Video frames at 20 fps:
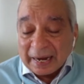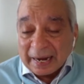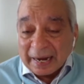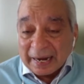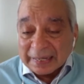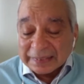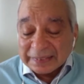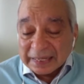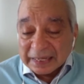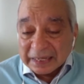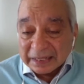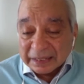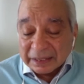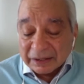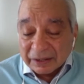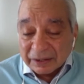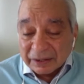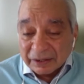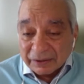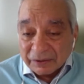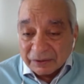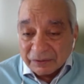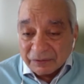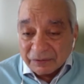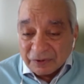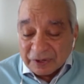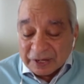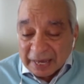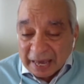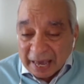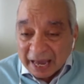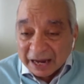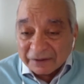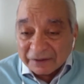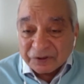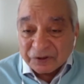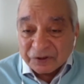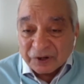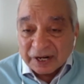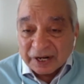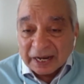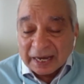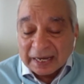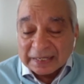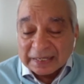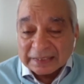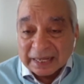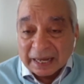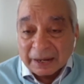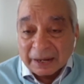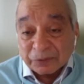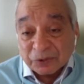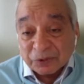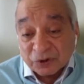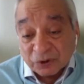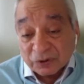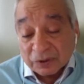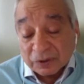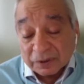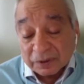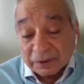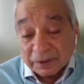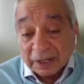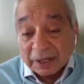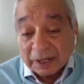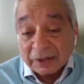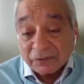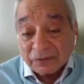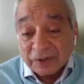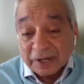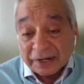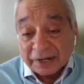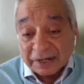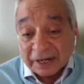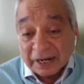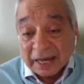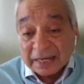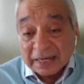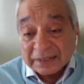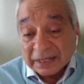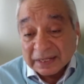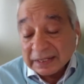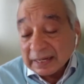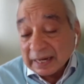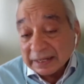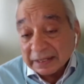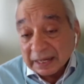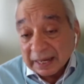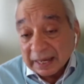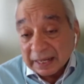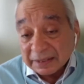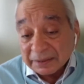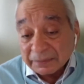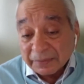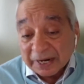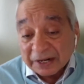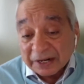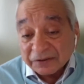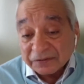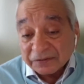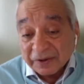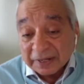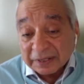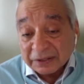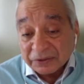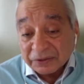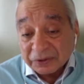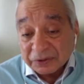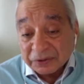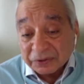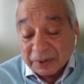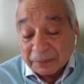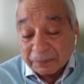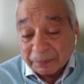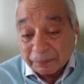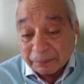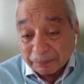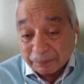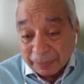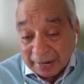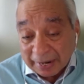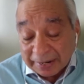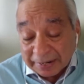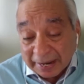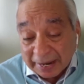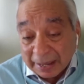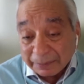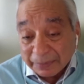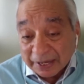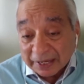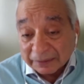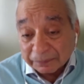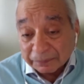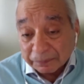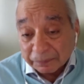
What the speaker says: I think we have to realize, I'm sure we are realizing, as a matter of fact, due to the pandemic,